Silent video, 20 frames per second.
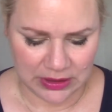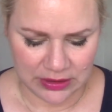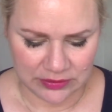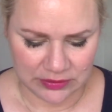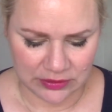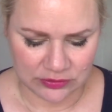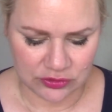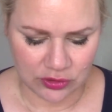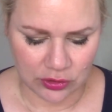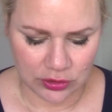The
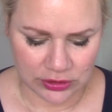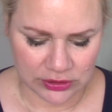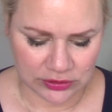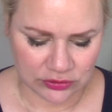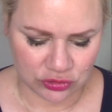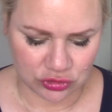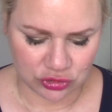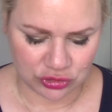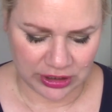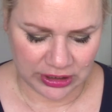
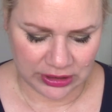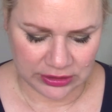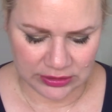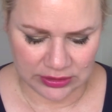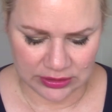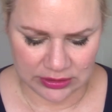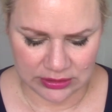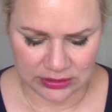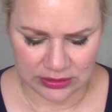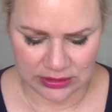darkest shade,
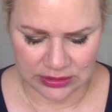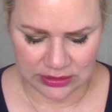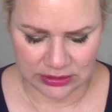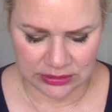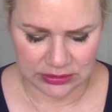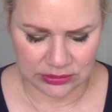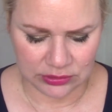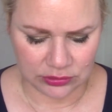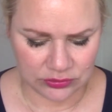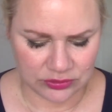
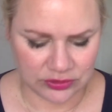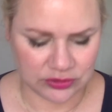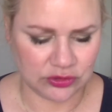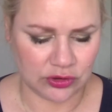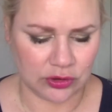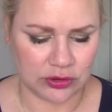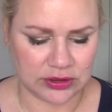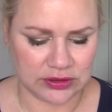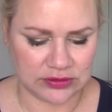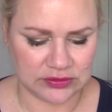not the
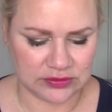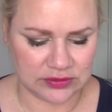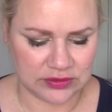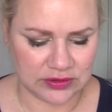darkest,